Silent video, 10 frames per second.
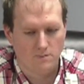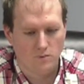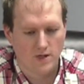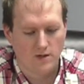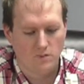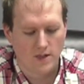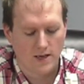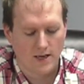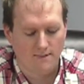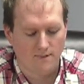we
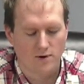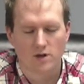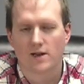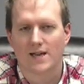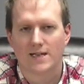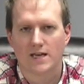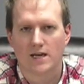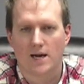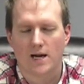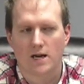didn't have a very good idea
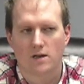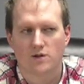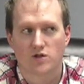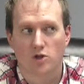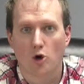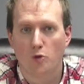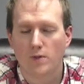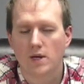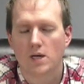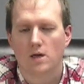on the scope
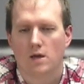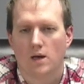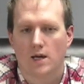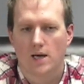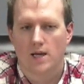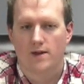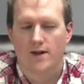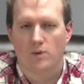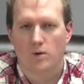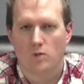
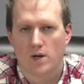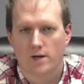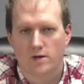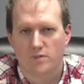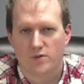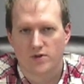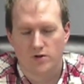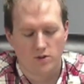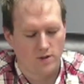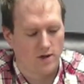that we wanted to
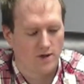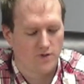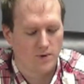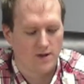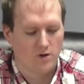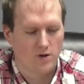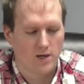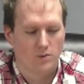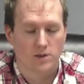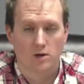pursue, and thus we had no
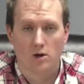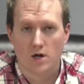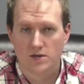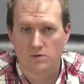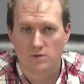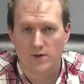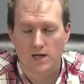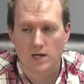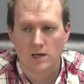idea what the cost would be